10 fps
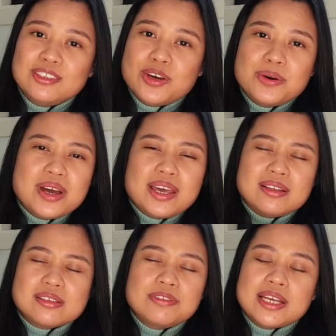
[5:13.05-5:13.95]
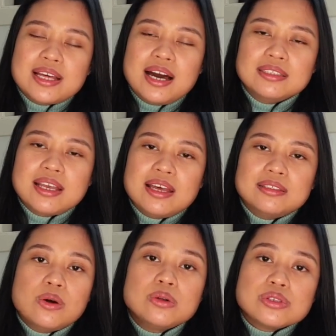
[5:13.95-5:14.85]
and stuff like that.
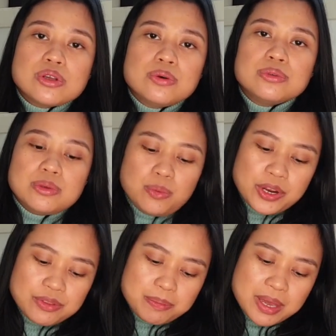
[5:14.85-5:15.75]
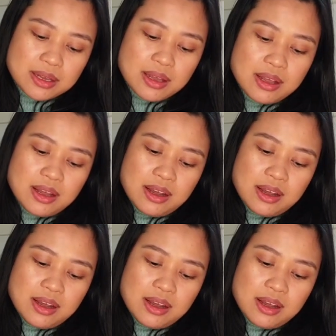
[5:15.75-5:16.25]
And also, one of the big